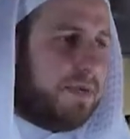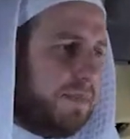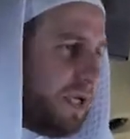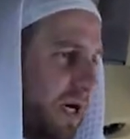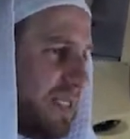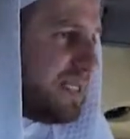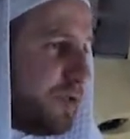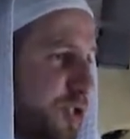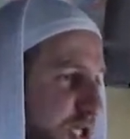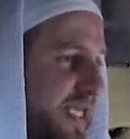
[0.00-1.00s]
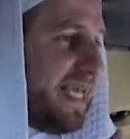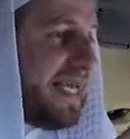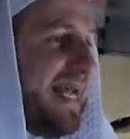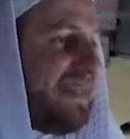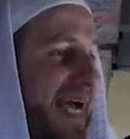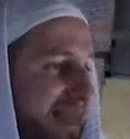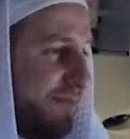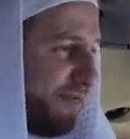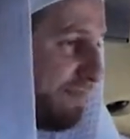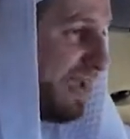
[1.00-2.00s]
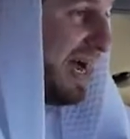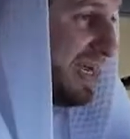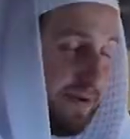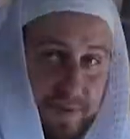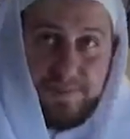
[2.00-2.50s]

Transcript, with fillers: because the mushrikeen can attack them from behind.